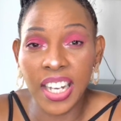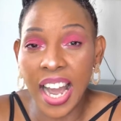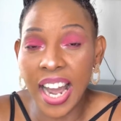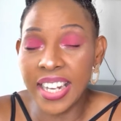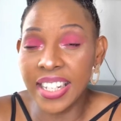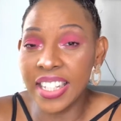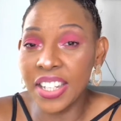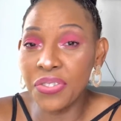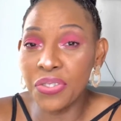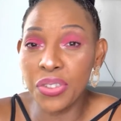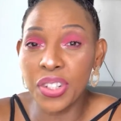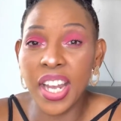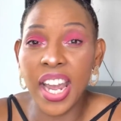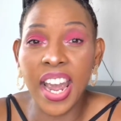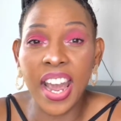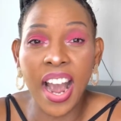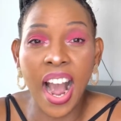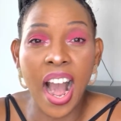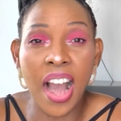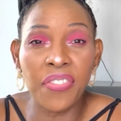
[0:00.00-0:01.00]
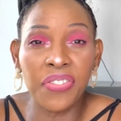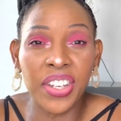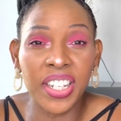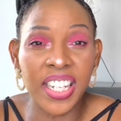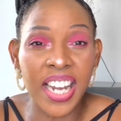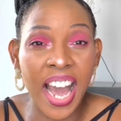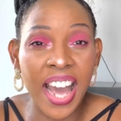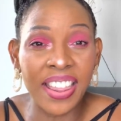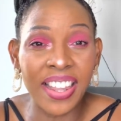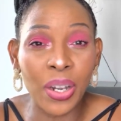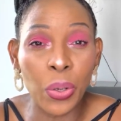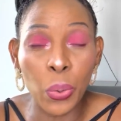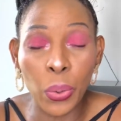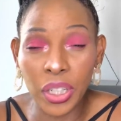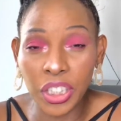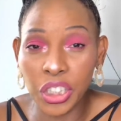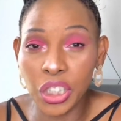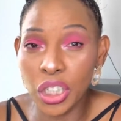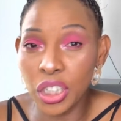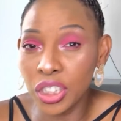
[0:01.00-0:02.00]
And if you have any other
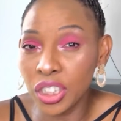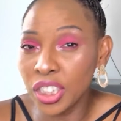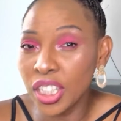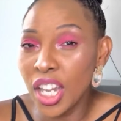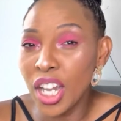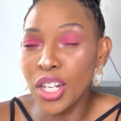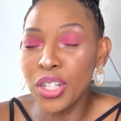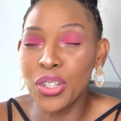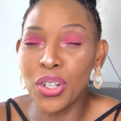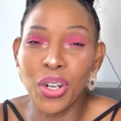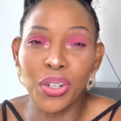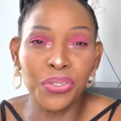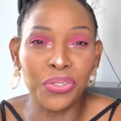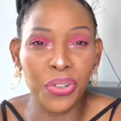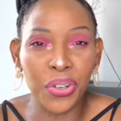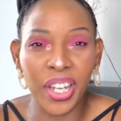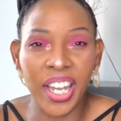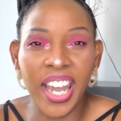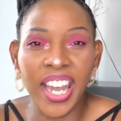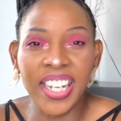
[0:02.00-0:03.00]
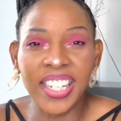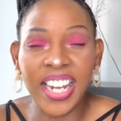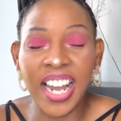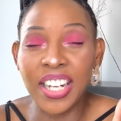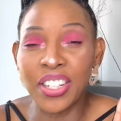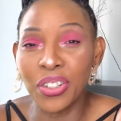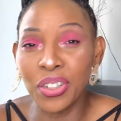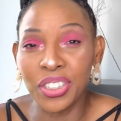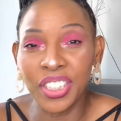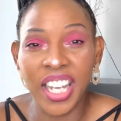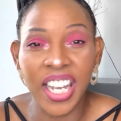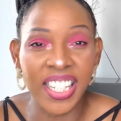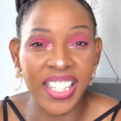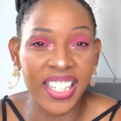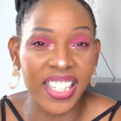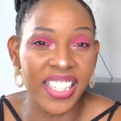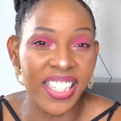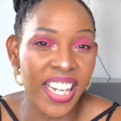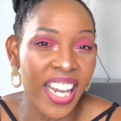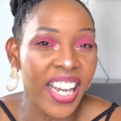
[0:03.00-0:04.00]
questions, don't forget and don't
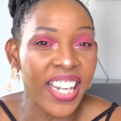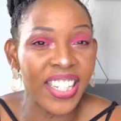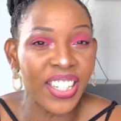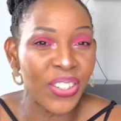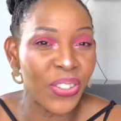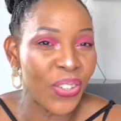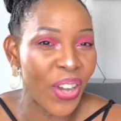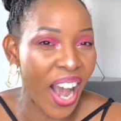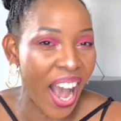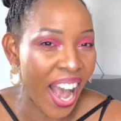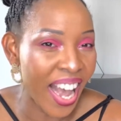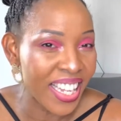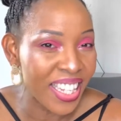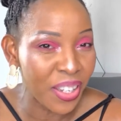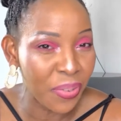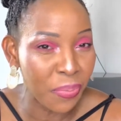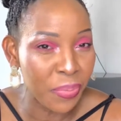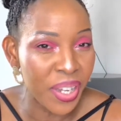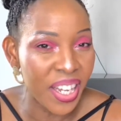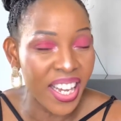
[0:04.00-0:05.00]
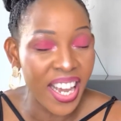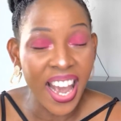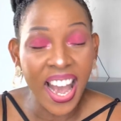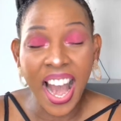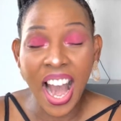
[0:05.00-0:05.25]
hesitate to ask me.